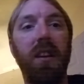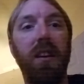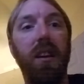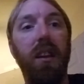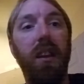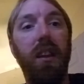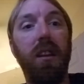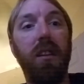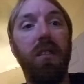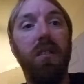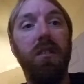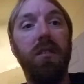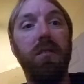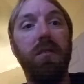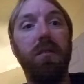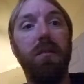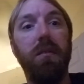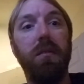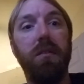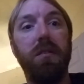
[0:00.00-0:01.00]
Hey
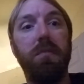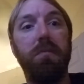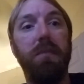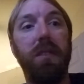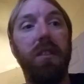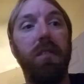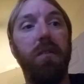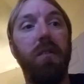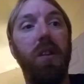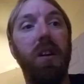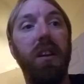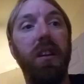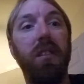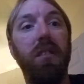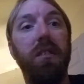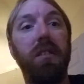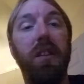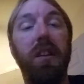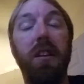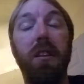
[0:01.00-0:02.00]
y'all, it's been a
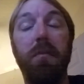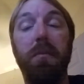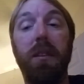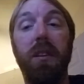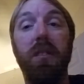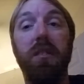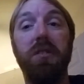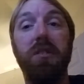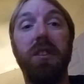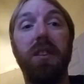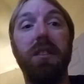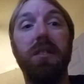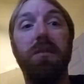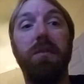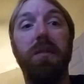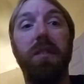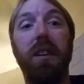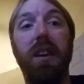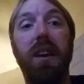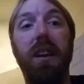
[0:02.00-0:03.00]
while and I apologize
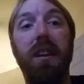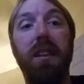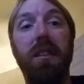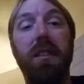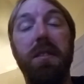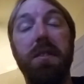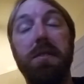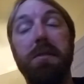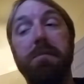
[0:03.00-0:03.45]
for that.